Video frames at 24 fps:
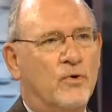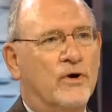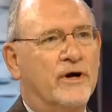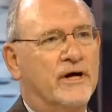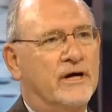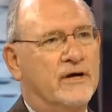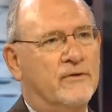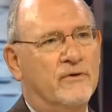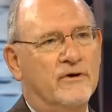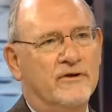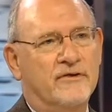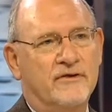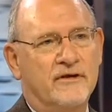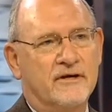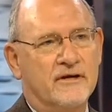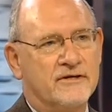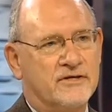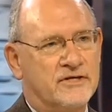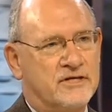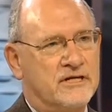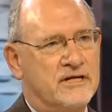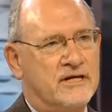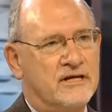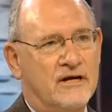working with the
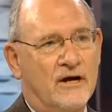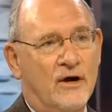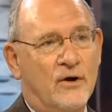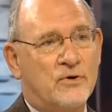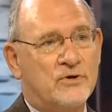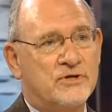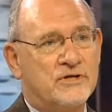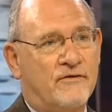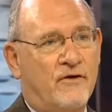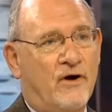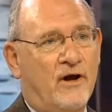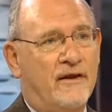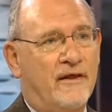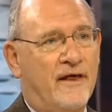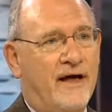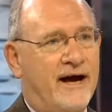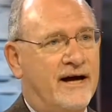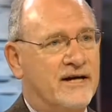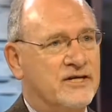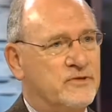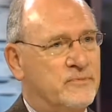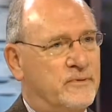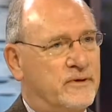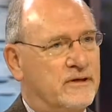CEOs of all the
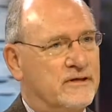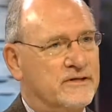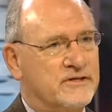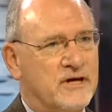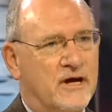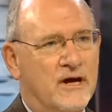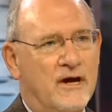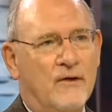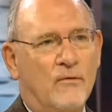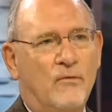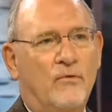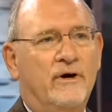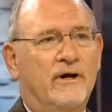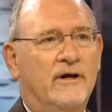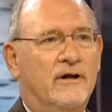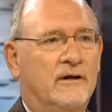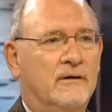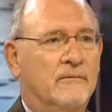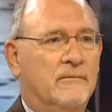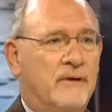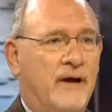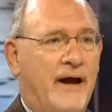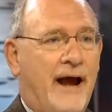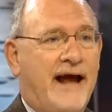hospitals
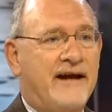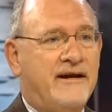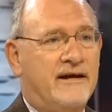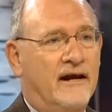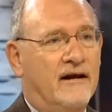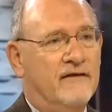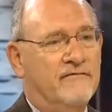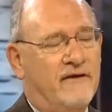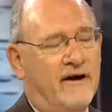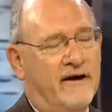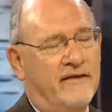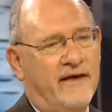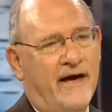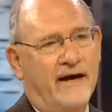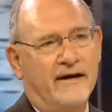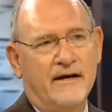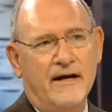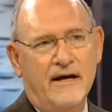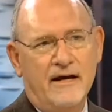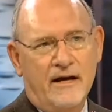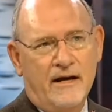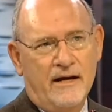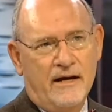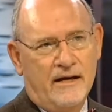will identify that.
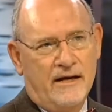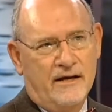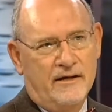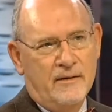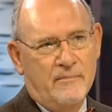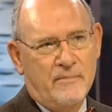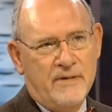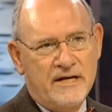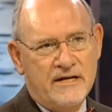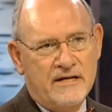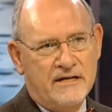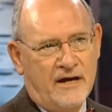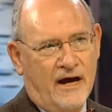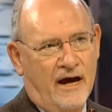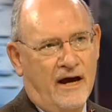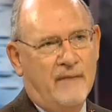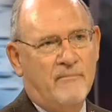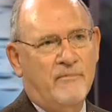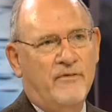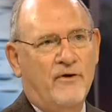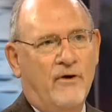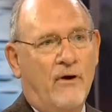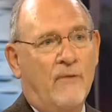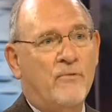In the
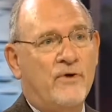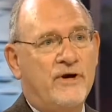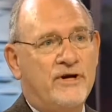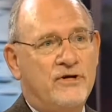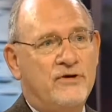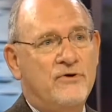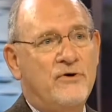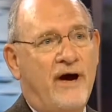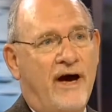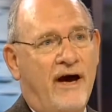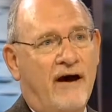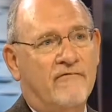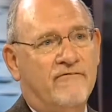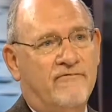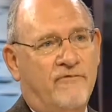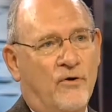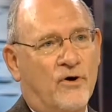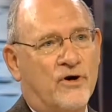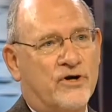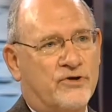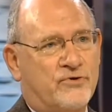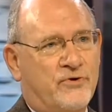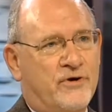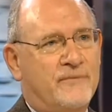meantime, there, we do have
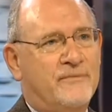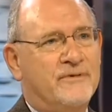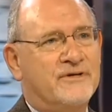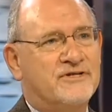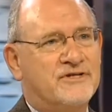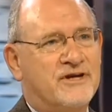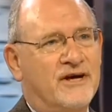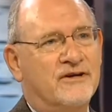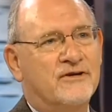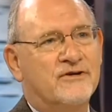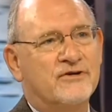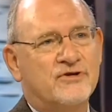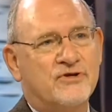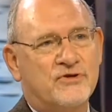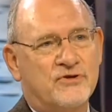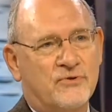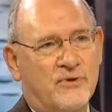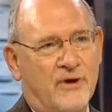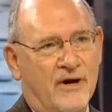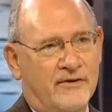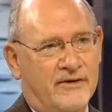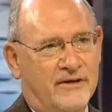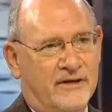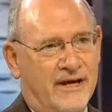four treatment centers
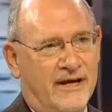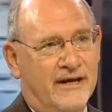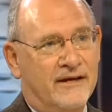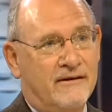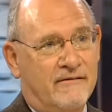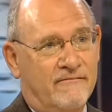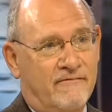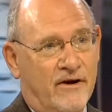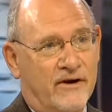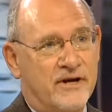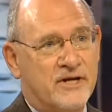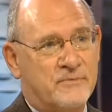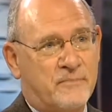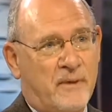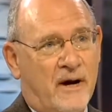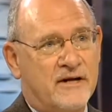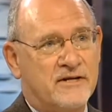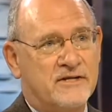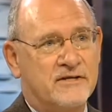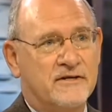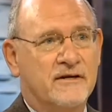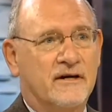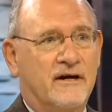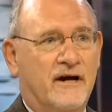throughout in various
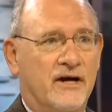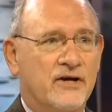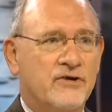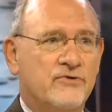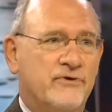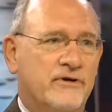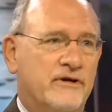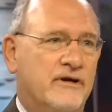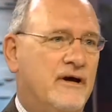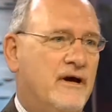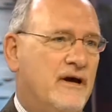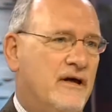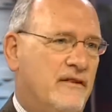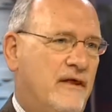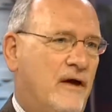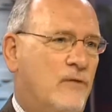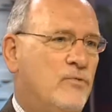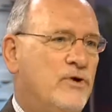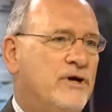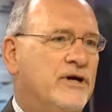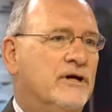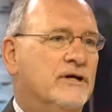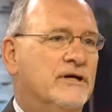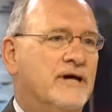parts of the country that
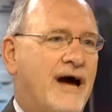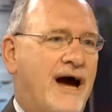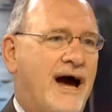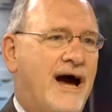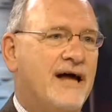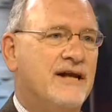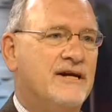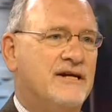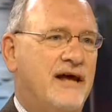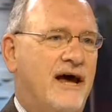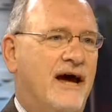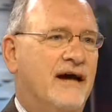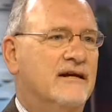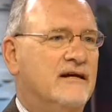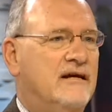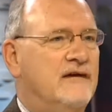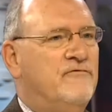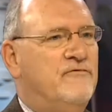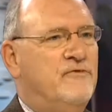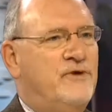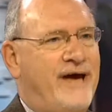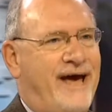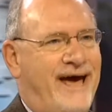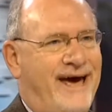we could contact
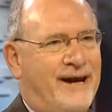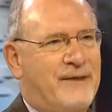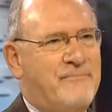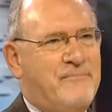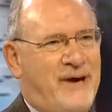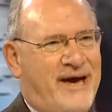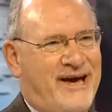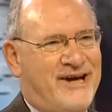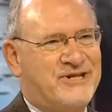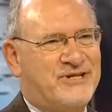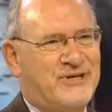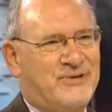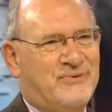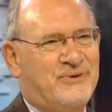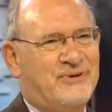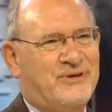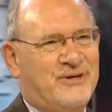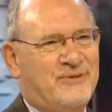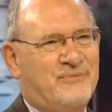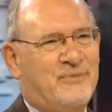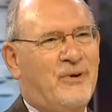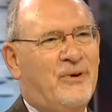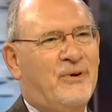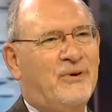if we had a patient with
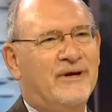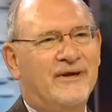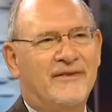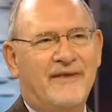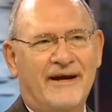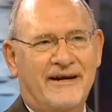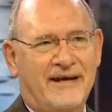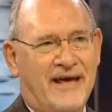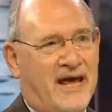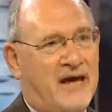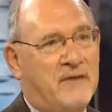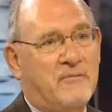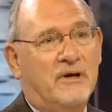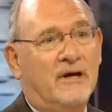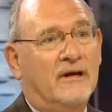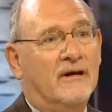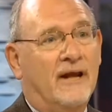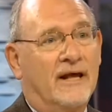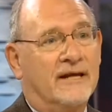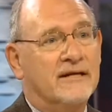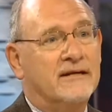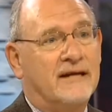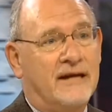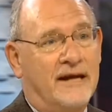Ebola that came in
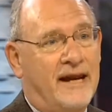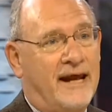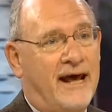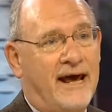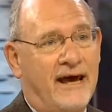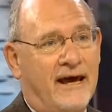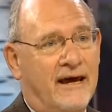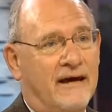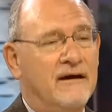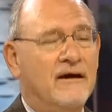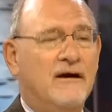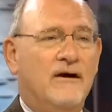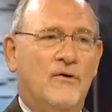today.